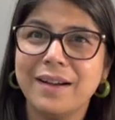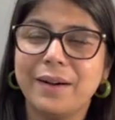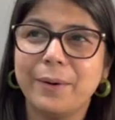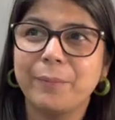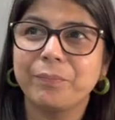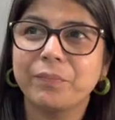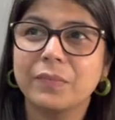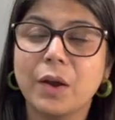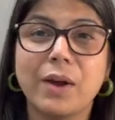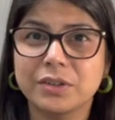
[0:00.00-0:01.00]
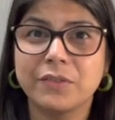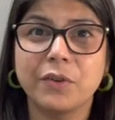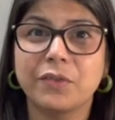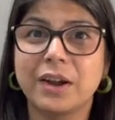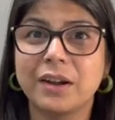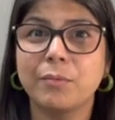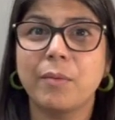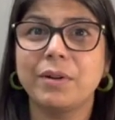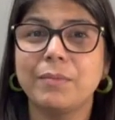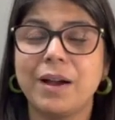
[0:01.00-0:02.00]
Um, now, if you have a rental
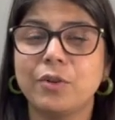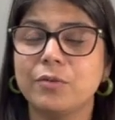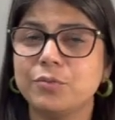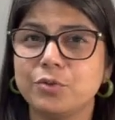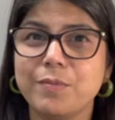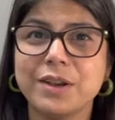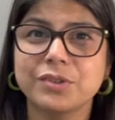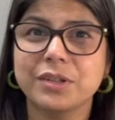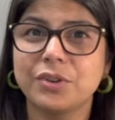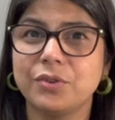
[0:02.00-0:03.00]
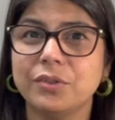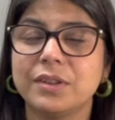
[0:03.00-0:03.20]
property back home, do mention that, you know,